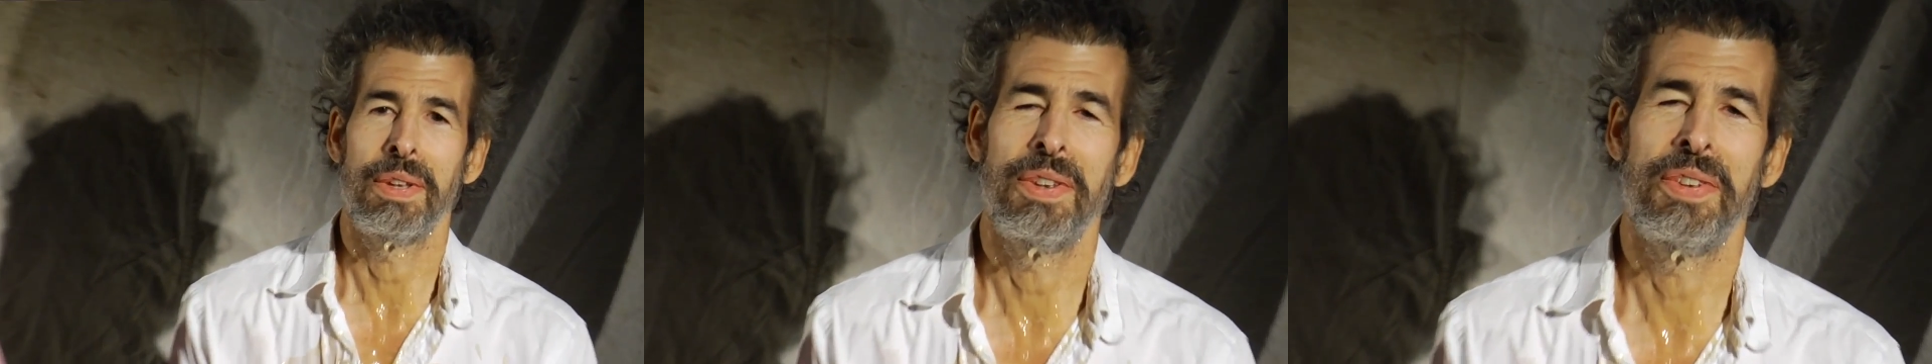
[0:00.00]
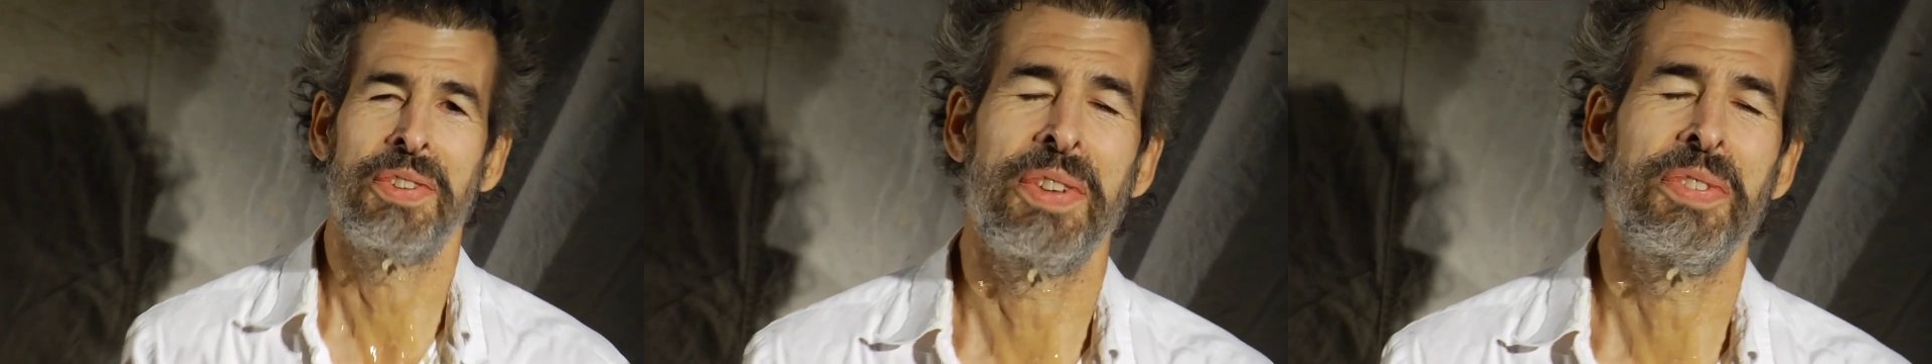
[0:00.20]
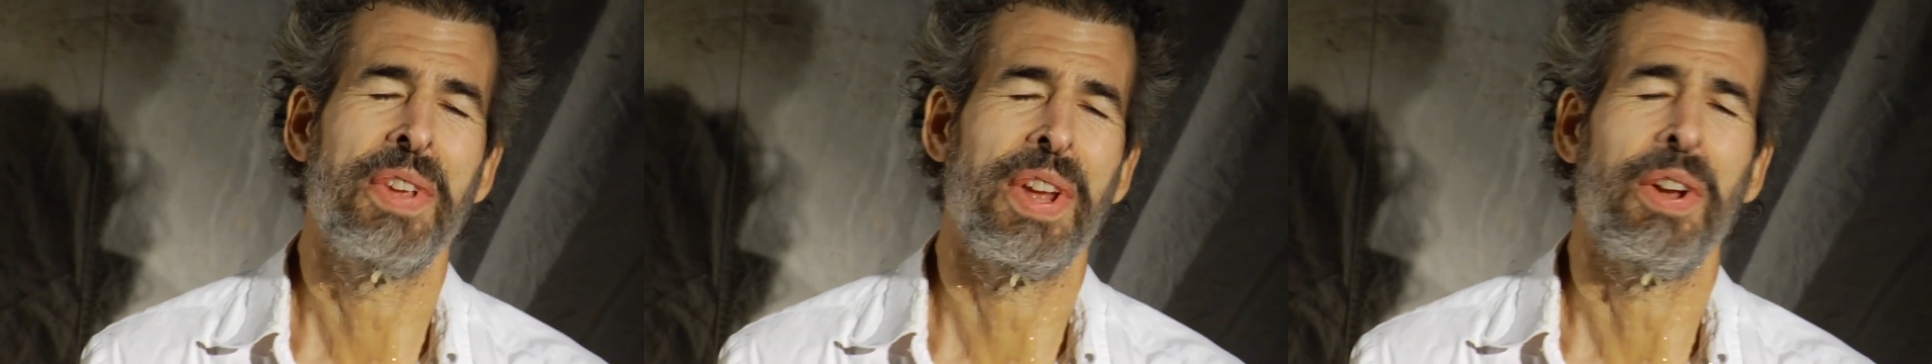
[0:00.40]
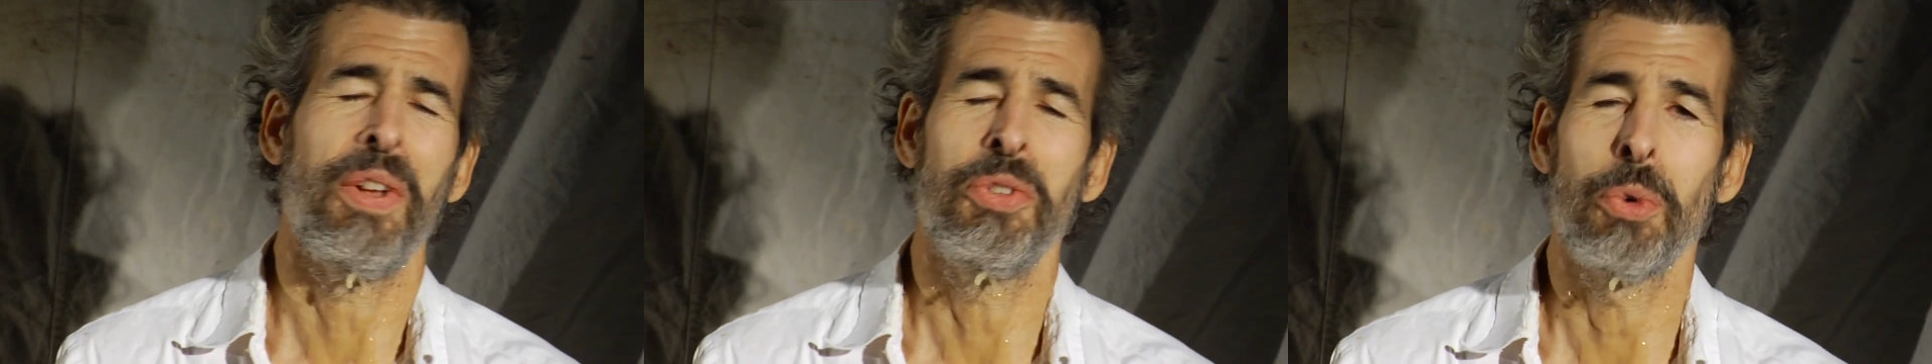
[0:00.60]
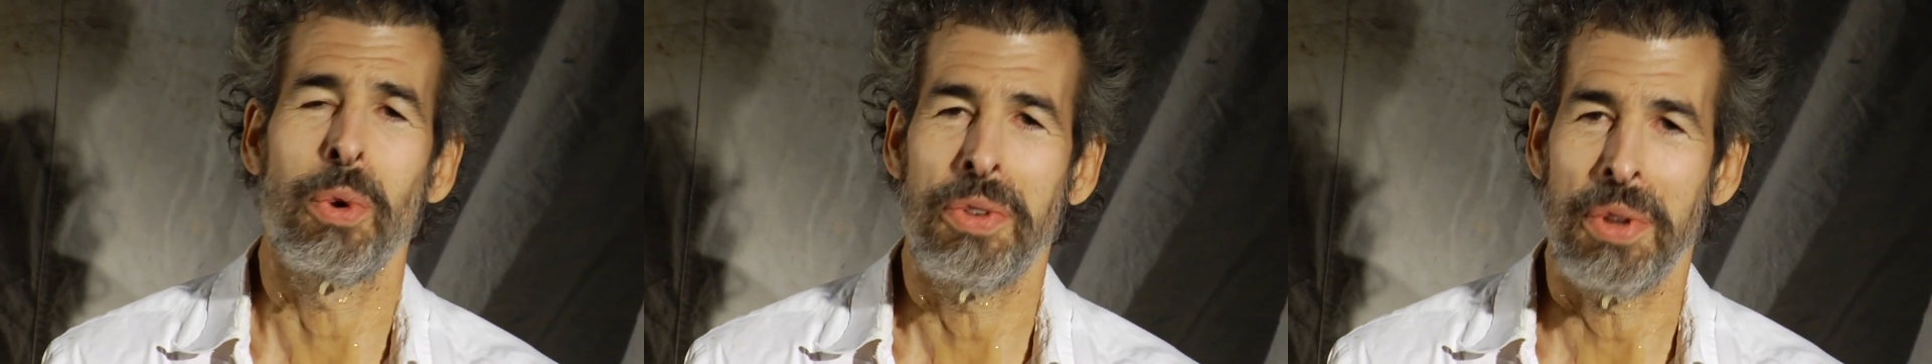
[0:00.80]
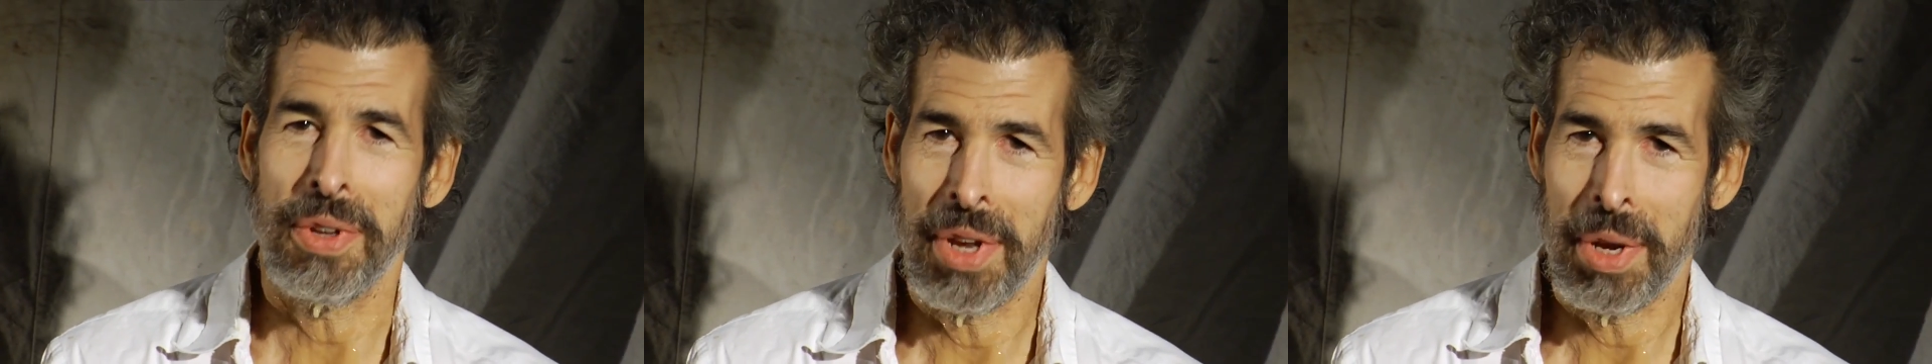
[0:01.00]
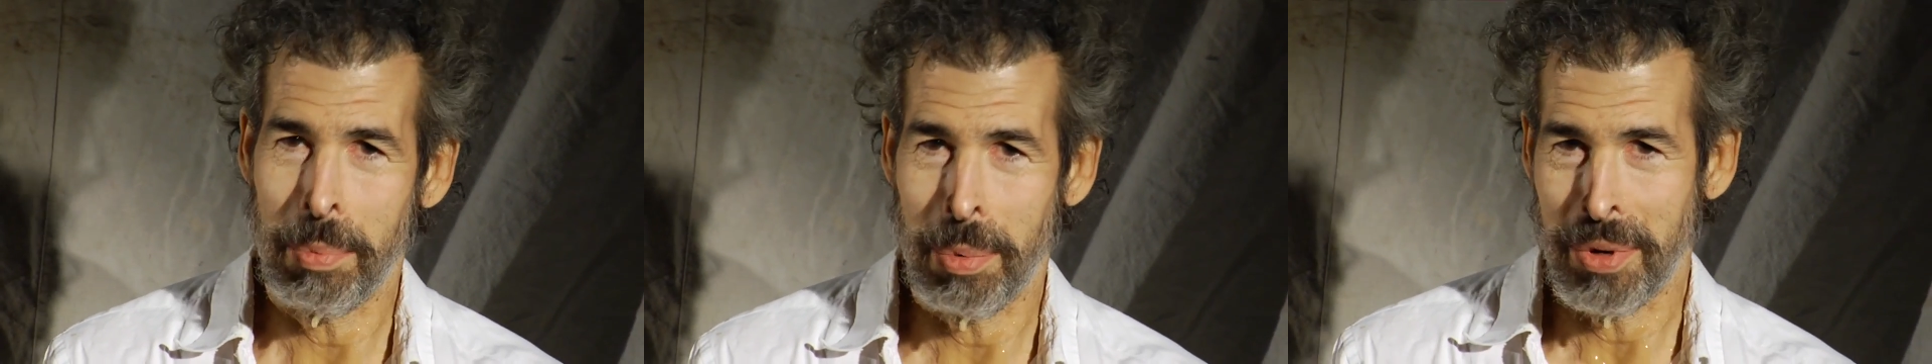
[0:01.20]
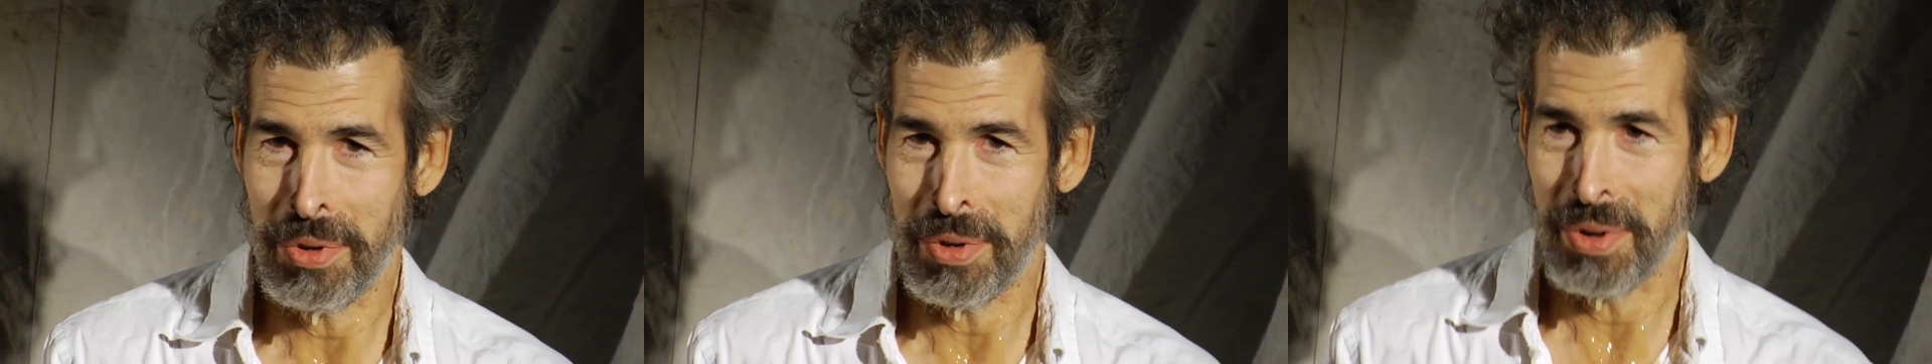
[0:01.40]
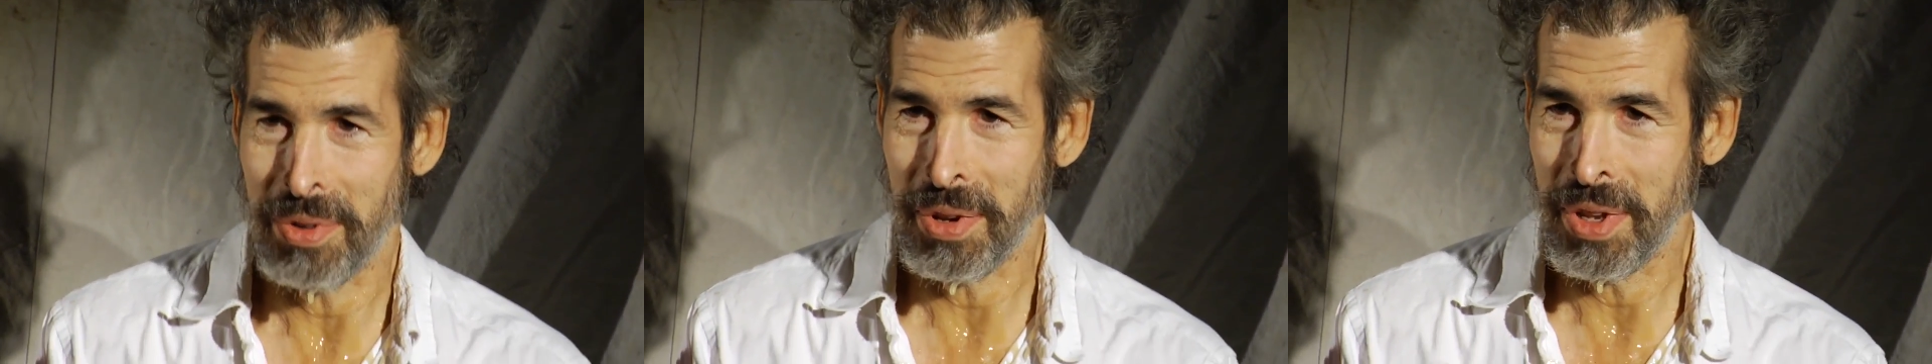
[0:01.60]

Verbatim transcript: The sun's got all sorts of temperatures.